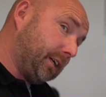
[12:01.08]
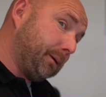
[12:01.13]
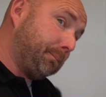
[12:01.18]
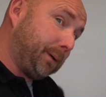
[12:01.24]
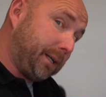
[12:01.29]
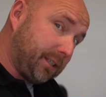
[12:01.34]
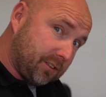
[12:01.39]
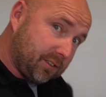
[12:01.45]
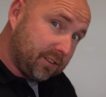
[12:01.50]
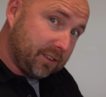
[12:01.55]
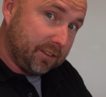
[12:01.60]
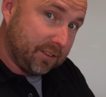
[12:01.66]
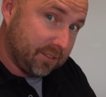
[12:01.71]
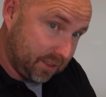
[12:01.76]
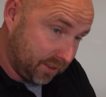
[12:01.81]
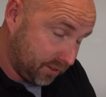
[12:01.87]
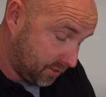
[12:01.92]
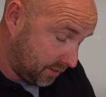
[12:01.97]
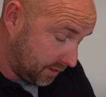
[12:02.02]
capacity in the
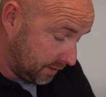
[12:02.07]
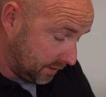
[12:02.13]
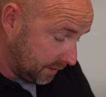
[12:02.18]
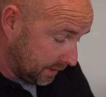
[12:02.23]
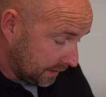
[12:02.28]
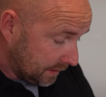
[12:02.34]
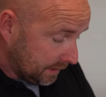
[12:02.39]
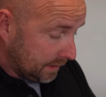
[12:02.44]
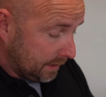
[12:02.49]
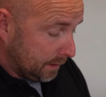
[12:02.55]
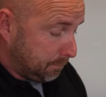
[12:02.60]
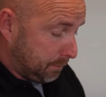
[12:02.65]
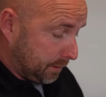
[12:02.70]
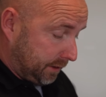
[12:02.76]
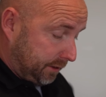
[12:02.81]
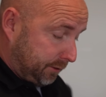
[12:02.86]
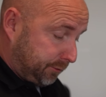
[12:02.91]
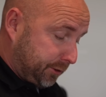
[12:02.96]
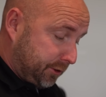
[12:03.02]
Tesla,
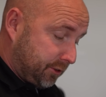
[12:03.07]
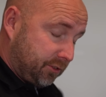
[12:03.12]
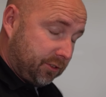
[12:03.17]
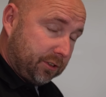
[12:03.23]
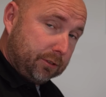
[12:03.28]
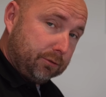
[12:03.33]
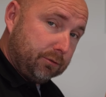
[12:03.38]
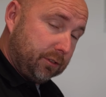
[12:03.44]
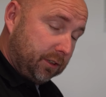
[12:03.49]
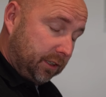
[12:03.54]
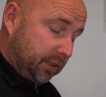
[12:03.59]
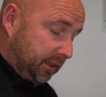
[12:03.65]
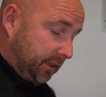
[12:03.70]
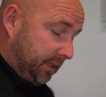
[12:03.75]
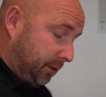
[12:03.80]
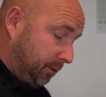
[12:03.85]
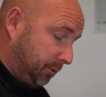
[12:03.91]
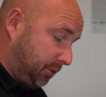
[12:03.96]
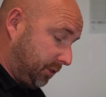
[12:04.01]
but the efficiency really
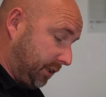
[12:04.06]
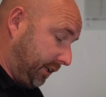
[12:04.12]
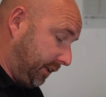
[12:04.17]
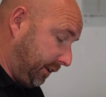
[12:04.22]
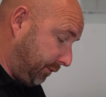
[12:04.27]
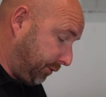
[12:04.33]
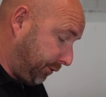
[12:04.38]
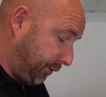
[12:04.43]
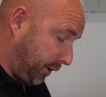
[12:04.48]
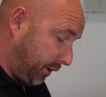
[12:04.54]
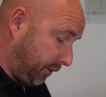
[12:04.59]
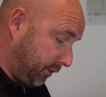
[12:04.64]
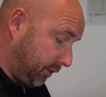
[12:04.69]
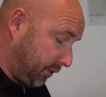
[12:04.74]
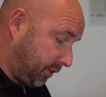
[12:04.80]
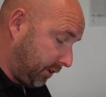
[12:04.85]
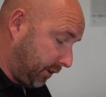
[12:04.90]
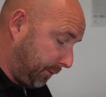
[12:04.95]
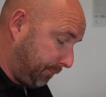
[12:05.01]
helps take it
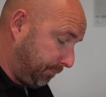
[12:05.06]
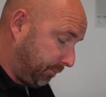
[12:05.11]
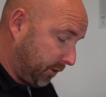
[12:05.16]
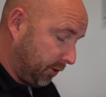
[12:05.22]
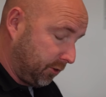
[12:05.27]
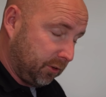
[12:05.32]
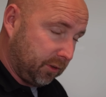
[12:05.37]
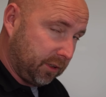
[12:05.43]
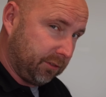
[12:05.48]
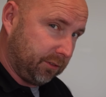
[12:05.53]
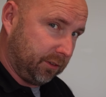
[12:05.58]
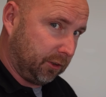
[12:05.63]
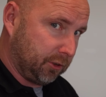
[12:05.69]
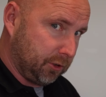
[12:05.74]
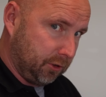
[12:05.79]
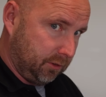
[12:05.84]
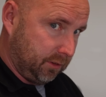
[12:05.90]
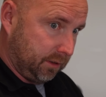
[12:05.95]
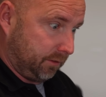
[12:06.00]
further. So you do have a
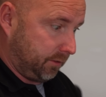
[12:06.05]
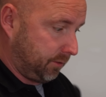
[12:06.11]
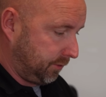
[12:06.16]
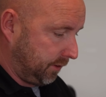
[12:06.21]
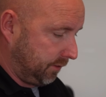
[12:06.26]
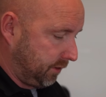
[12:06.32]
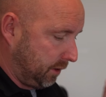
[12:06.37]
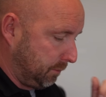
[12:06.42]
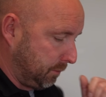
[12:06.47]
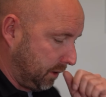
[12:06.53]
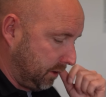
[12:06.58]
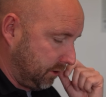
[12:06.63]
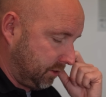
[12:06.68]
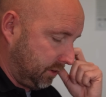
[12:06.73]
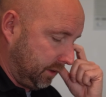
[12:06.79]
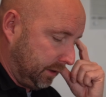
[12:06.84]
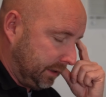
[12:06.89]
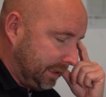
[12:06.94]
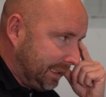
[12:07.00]
good another 50
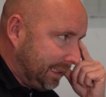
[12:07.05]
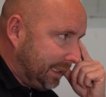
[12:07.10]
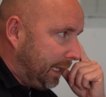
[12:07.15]
miles in it.